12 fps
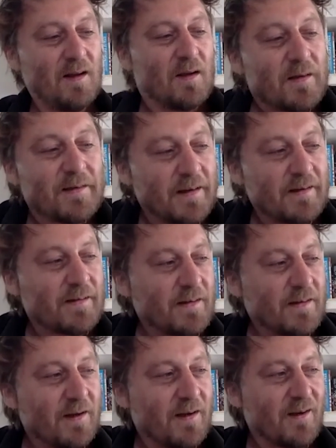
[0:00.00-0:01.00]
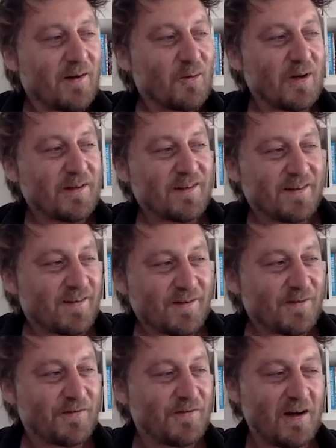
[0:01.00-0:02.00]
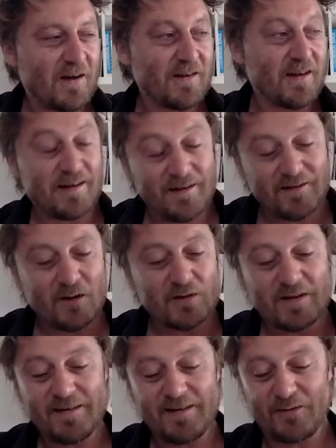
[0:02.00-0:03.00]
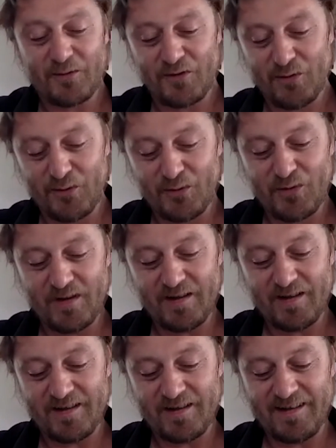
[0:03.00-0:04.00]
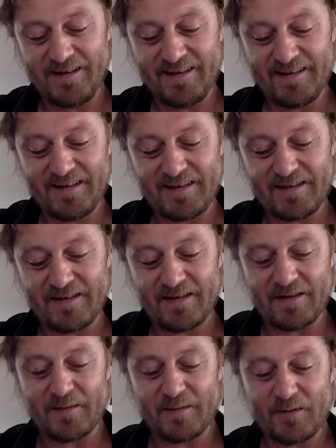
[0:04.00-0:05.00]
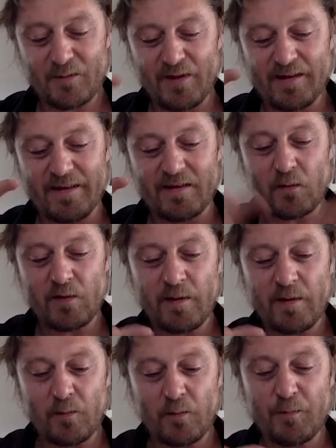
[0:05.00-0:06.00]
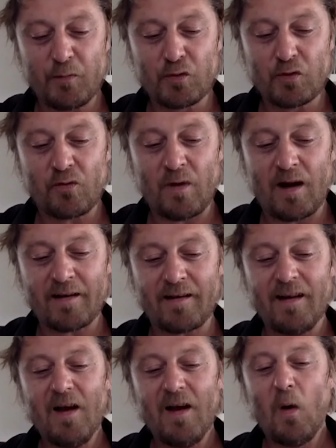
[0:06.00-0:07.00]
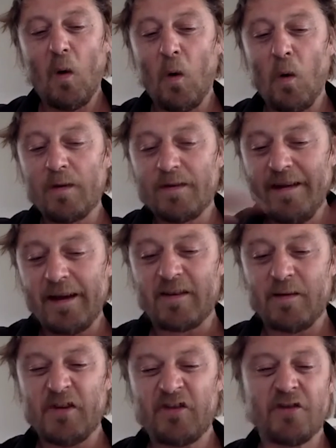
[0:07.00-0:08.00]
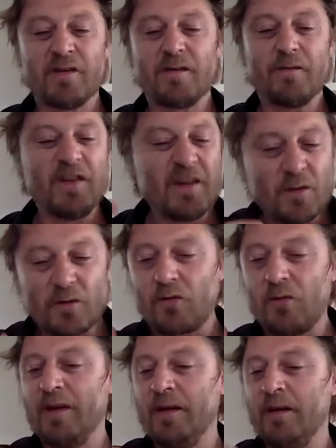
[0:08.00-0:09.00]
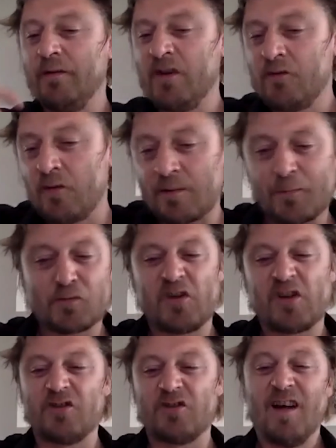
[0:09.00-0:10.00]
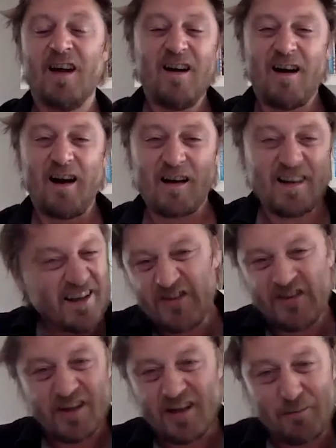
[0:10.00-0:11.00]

things quite fun and not easy to do is that during this reboot track, all the exhibition video screen visual projection are glitching, like